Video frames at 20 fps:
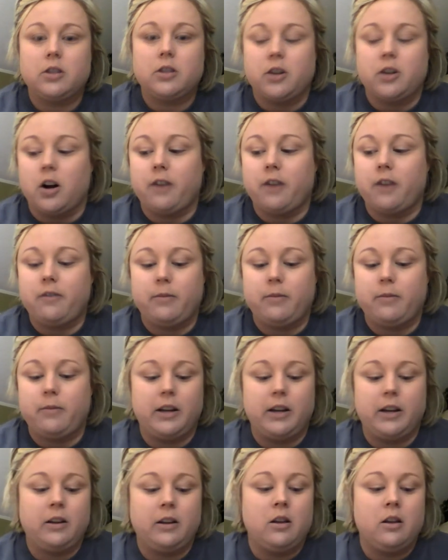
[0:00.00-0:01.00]
too dark for
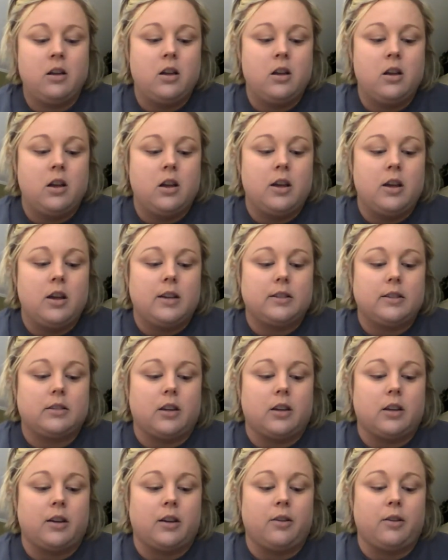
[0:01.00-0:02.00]
me,
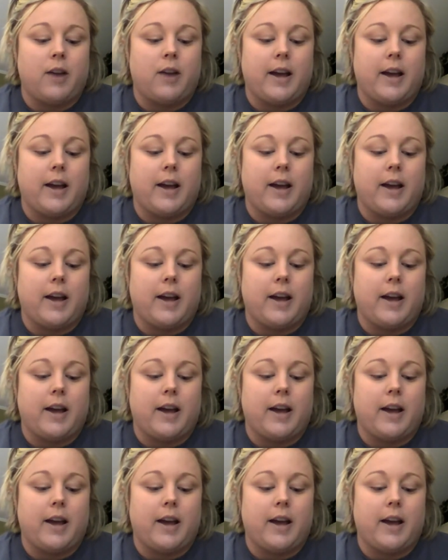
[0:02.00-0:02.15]
so